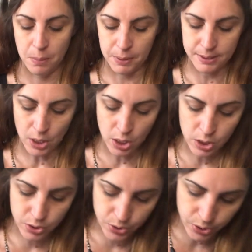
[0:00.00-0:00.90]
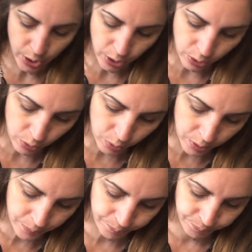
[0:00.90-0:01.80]
But it's also,
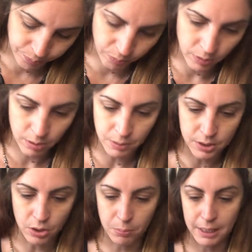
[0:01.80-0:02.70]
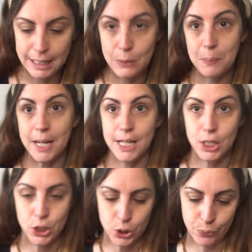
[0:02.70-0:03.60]
let me turn my little
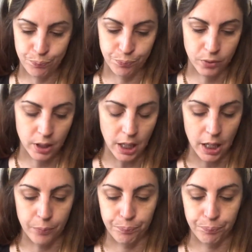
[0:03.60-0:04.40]
page. Okay.